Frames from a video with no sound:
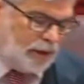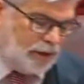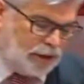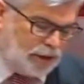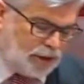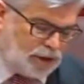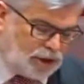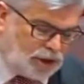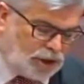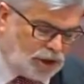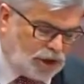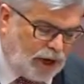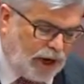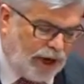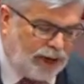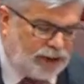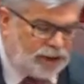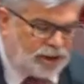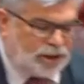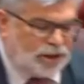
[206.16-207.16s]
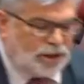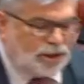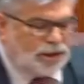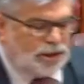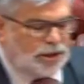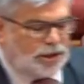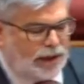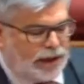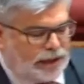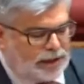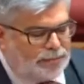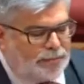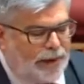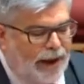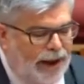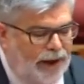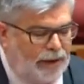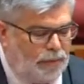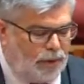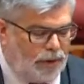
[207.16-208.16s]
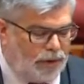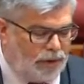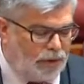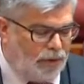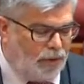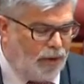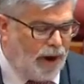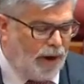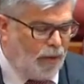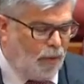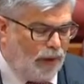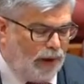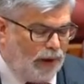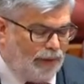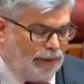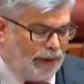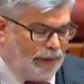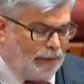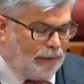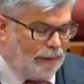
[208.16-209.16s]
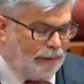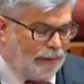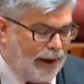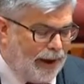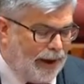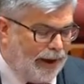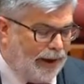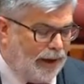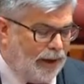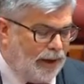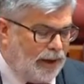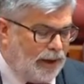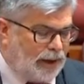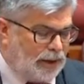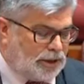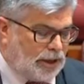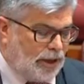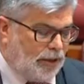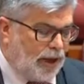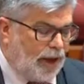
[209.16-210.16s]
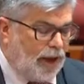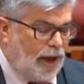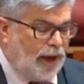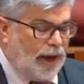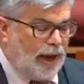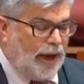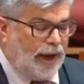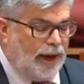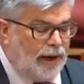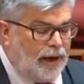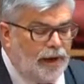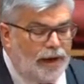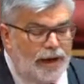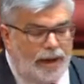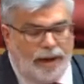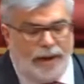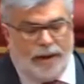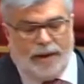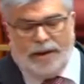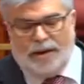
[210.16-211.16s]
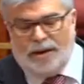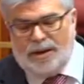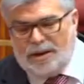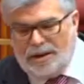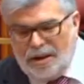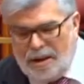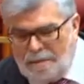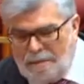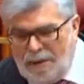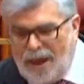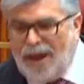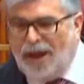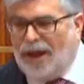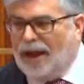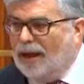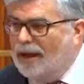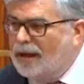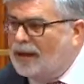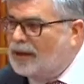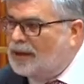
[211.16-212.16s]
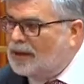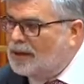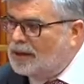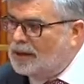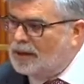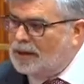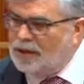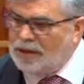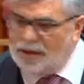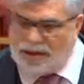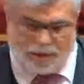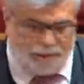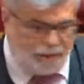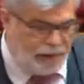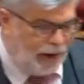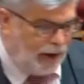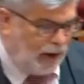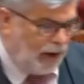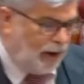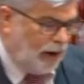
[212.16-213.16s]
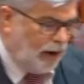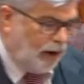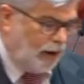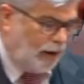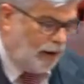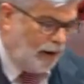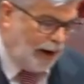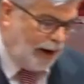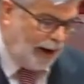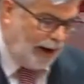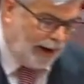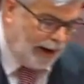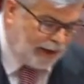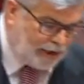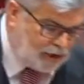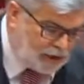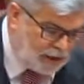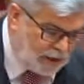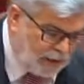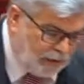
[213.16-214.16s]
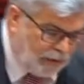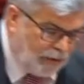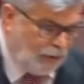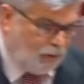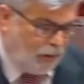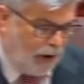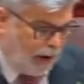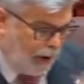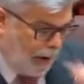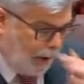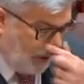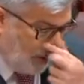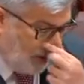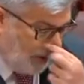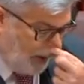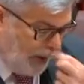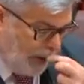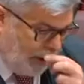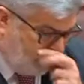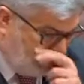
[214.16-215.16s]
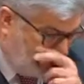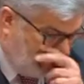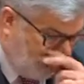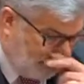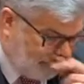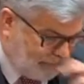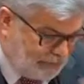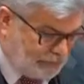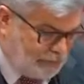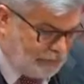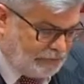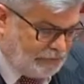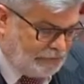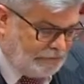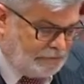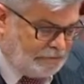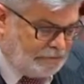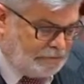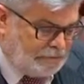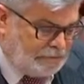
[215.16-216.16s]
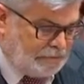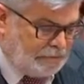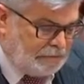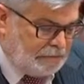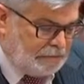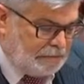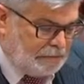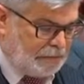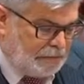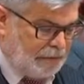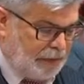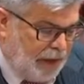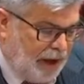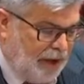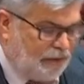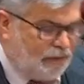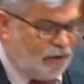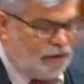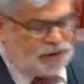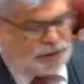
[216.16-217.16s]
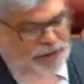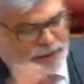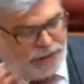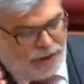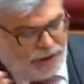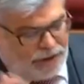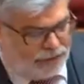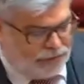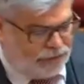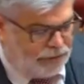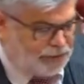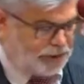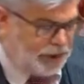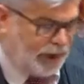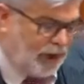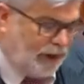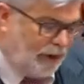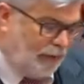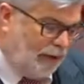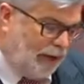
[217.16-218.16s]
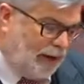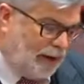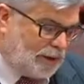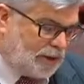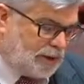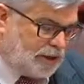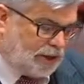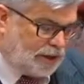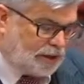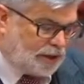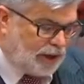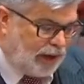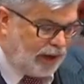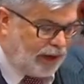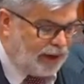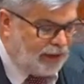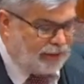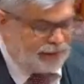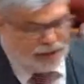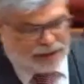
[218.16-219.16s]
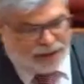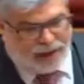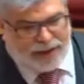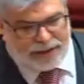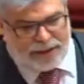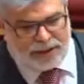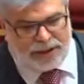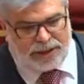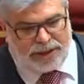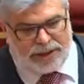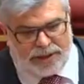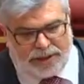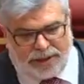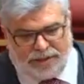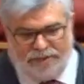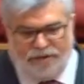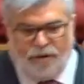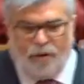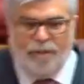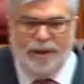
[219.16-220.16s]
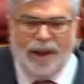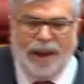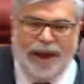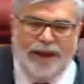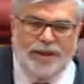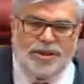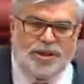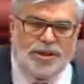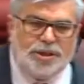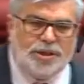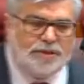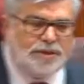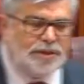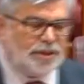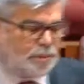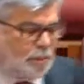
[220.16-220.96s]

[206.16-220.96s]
exchange that he has made with the right wing of the Liberal Party so that he can appear to be actually running the government. Now, of course, we've heard from Senator Reynolds just now on the classic sort of formulation of this